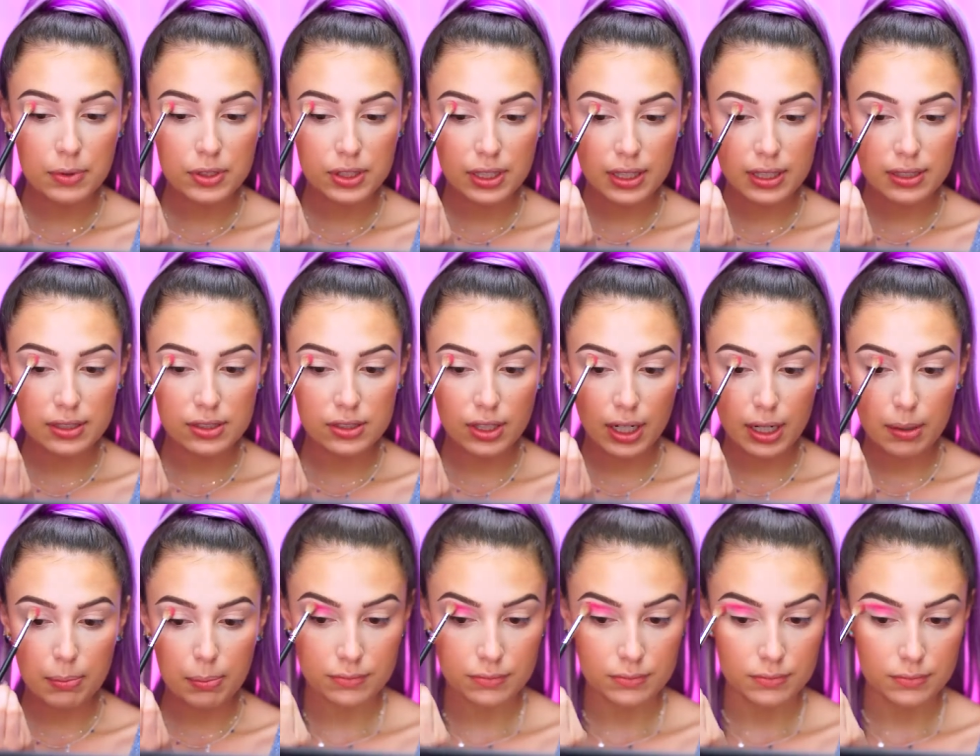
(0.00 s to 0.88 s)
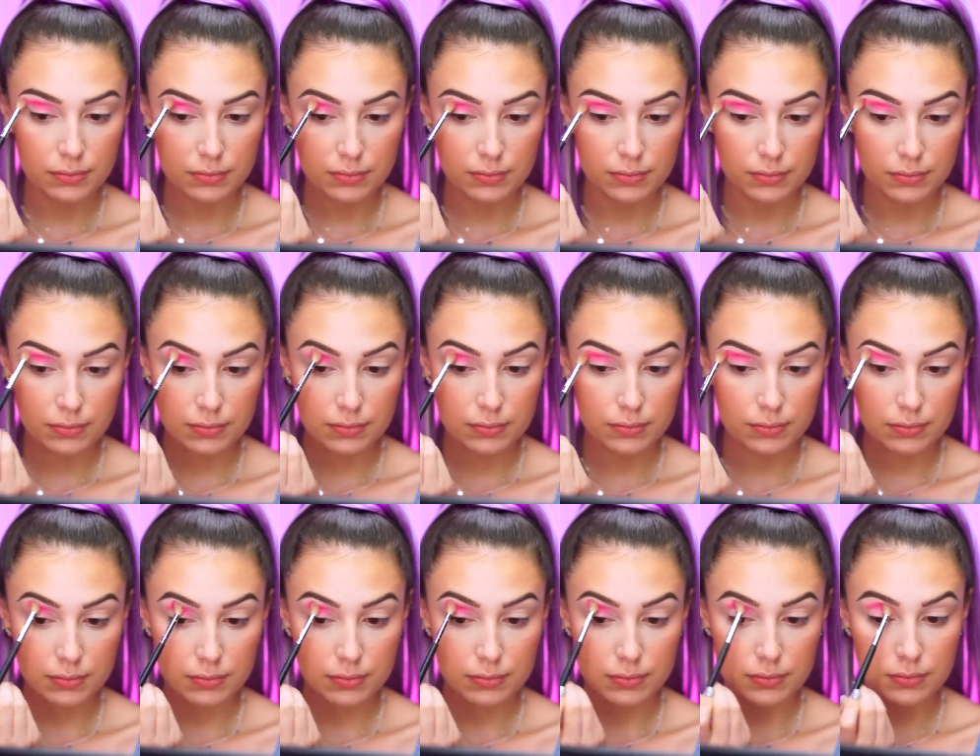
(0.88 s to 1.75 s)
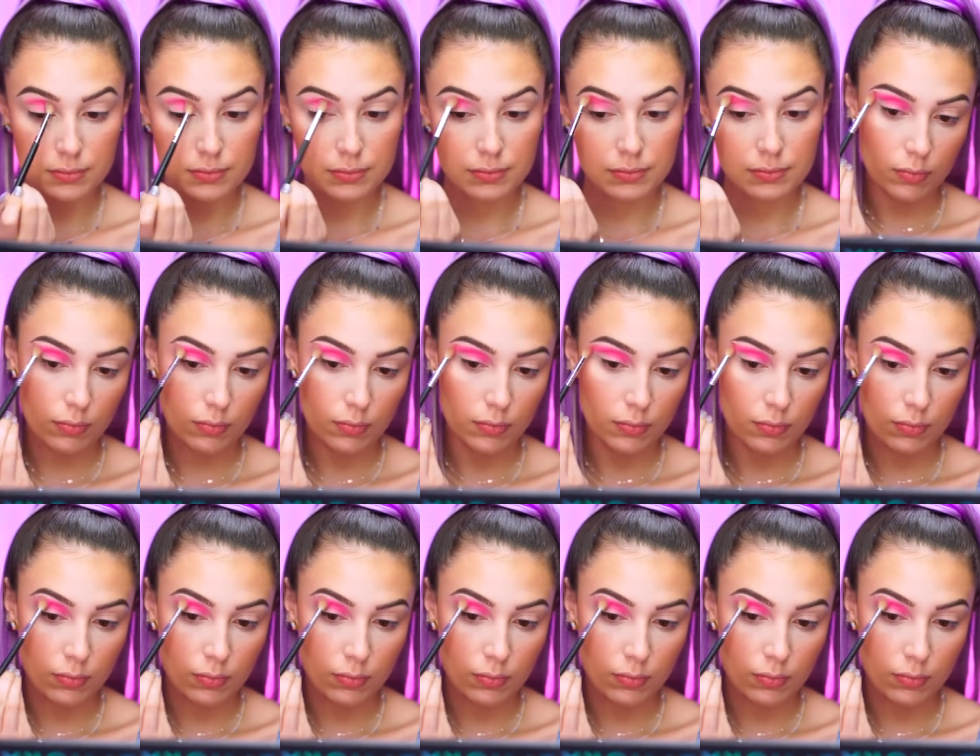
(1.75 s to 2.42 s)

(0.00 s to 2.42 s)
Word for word: just gonna start blending that into the crease of my